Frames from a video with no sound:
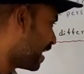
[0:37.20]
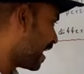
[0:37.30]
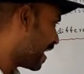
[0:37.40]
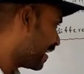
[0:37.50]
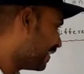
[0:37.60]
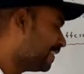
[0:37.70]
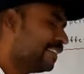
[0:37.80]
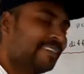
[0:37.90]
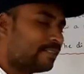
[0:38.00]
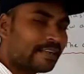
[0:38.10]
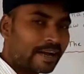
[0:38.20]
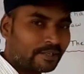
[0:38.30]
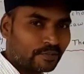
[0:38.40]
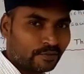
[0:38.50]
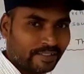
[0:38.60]
an
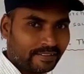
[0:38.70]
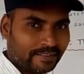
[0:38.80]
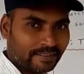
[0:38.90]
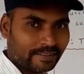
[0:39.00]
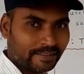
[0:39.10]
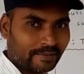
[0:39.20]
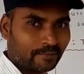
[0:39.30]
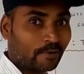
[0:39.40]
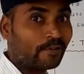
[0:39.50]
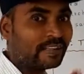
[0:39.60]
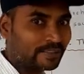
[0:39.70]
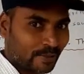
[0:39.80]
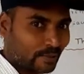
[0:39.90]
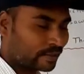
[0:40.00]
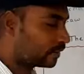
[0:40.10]
starts with a vowel
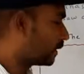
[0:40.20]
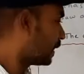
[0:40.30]
sound.